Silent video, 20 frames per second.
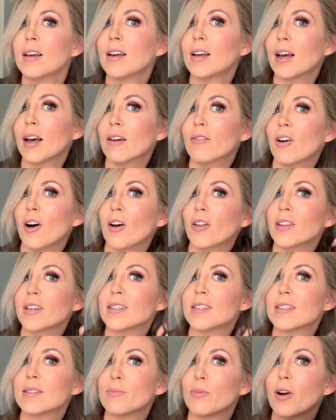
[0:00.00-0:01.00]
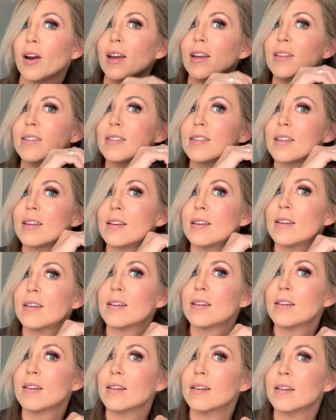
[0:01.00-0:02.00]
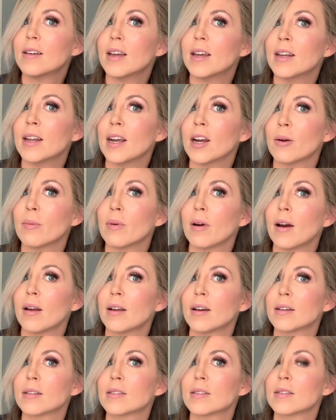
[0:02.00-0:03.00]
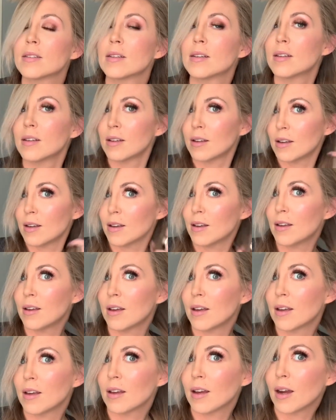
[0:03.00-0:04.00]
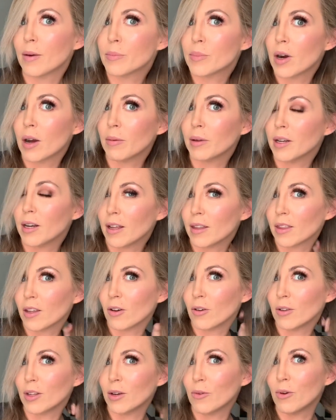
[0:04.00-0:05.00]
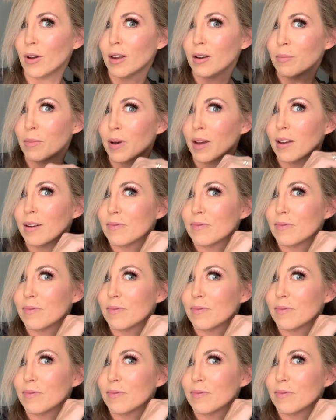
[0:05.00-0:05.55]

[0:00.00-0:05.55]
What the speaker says: of all these sprays and hair products. I'm probably not the only one, but